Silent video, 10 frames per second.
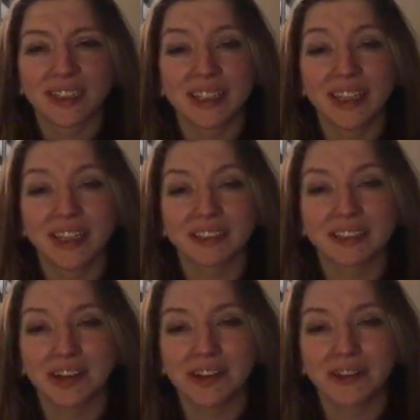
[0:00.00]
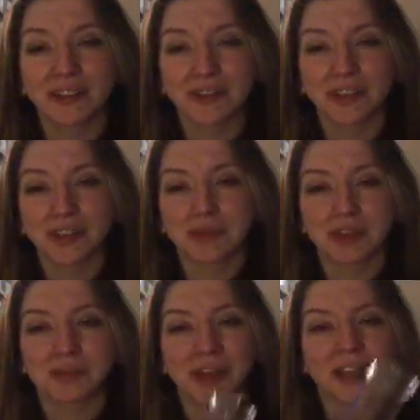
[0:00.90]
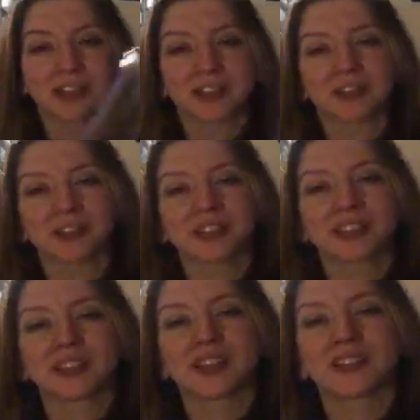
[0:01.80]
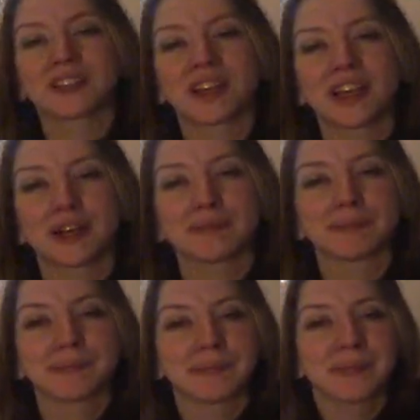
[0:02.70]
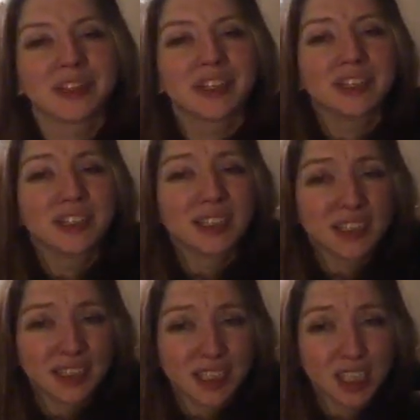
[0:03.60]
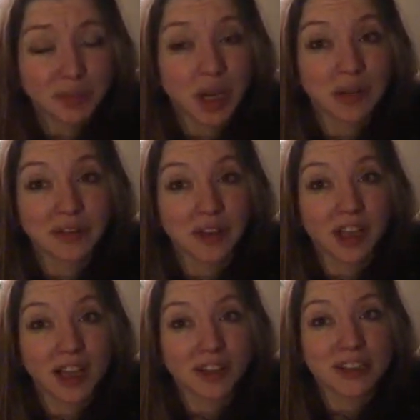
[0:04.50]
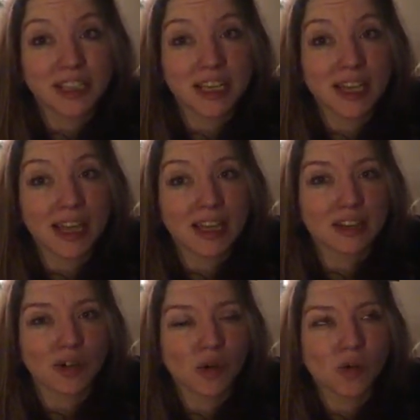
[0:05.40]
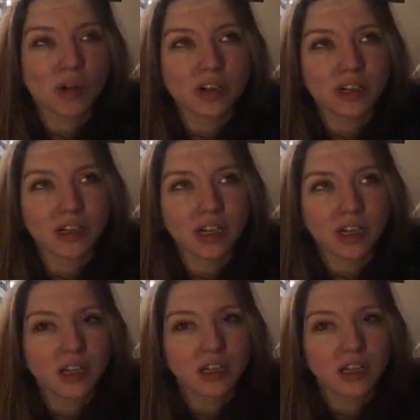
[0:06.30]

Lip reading: Yeah, no, I'll definitely be back and do this another time. Probably for letter C and or